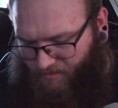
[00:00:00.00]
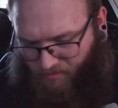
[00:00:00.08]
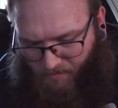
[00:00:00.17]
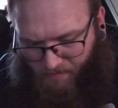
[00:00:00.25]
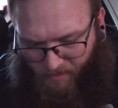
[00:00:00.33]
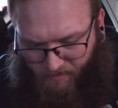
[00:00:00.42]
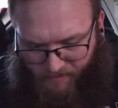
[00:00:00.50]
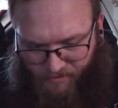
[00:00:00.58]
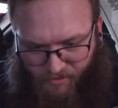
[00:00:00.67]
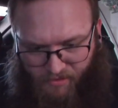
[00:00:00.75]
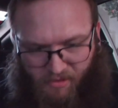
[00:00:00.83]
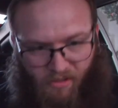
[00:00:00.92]
so I'll probably
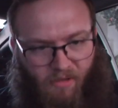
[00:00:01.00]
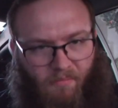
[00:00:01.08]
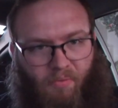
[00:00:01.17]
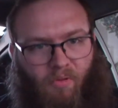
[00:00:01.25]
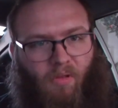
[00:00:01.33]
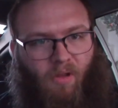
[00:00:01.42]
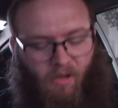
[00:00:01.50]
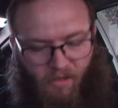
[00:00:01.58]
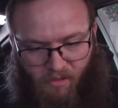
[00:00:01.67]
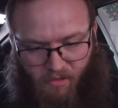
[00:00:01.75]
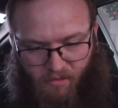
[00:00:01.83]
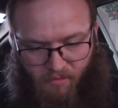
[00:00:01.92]
just
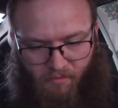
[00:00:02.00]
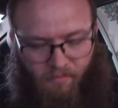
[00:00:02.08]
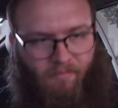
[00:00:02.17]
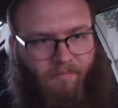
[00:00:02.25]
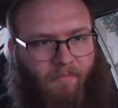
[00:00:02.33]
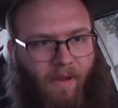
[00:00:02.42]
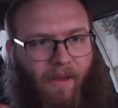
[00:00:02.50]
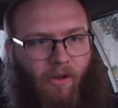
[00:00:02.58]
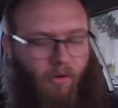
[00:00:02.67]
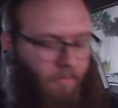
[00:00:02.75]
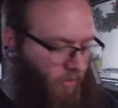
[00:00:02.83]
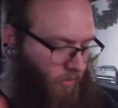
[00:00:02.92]
unplug my
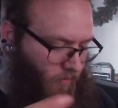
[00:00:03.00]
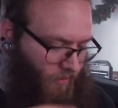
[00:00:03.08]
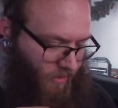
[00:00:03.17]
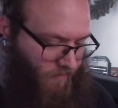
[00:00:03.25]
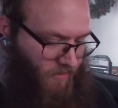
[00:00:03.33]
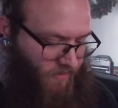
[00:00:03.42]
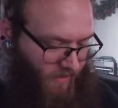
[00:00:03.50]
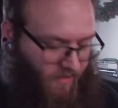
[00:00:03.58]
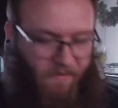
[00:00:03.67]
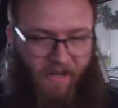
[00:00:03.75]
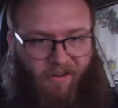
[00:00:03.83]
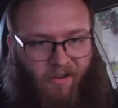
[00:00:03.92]
GoPro, which I'm using as
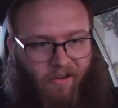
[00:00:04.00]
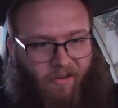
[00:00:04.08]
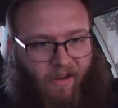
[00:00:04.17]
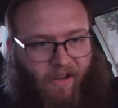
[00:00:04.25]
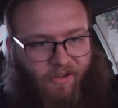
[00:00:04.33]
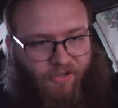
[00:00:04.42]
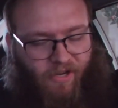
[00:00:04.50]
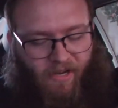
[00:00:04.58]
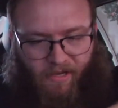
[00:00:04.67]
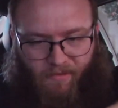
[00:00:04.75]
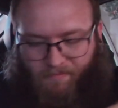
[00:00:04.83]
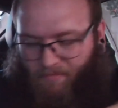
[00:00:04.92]
my current dash
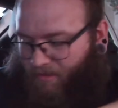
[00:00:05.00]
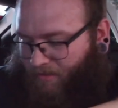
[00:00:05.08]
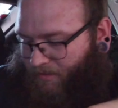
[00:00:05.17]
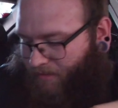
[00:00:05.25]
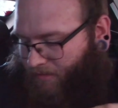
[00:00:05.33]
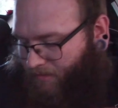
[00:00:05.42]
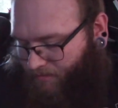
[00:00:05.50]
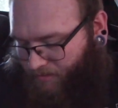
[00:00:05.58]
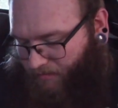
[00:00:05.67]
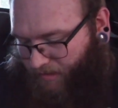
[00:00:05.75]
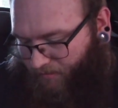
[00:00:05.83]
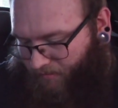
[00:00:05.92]
cam,
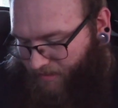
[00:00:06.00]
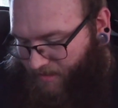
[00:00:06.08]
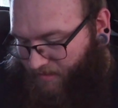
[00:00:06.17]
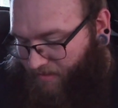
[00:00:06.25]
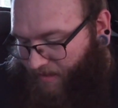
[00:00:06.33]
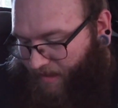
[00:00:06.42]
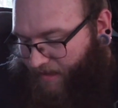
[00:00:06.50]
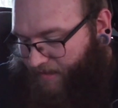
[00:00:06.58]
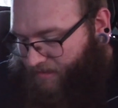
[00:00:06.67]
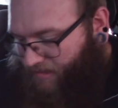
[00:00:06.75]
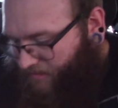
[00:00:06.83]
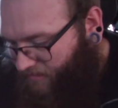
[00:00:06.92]
so I don't need that.